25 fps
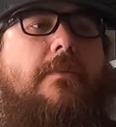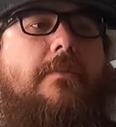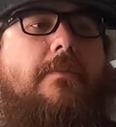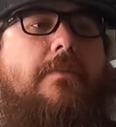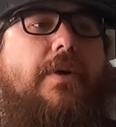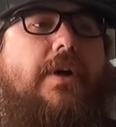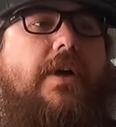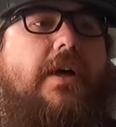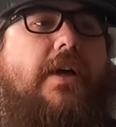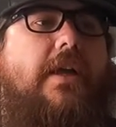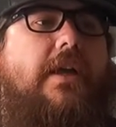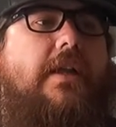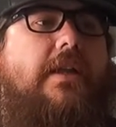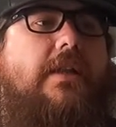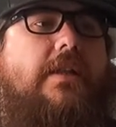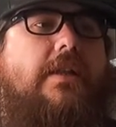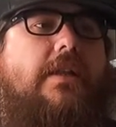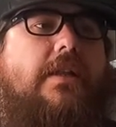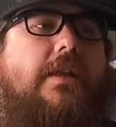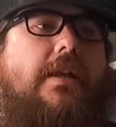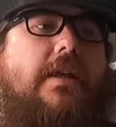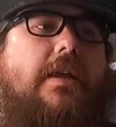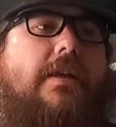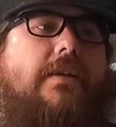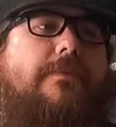But
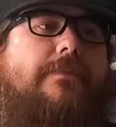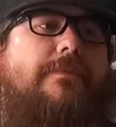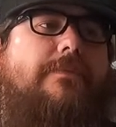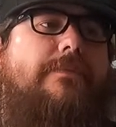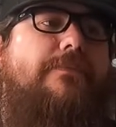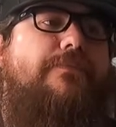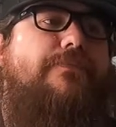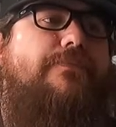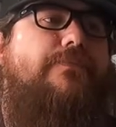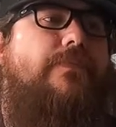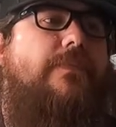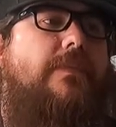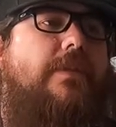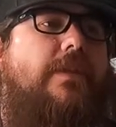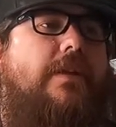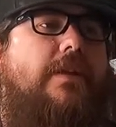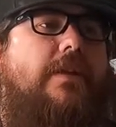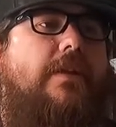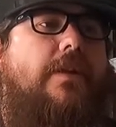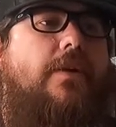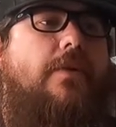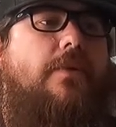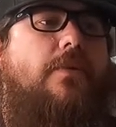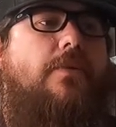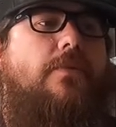you
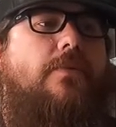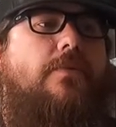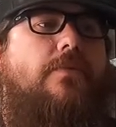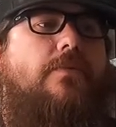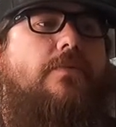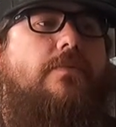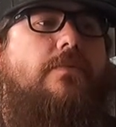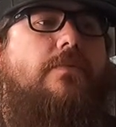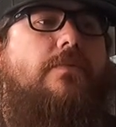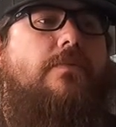know,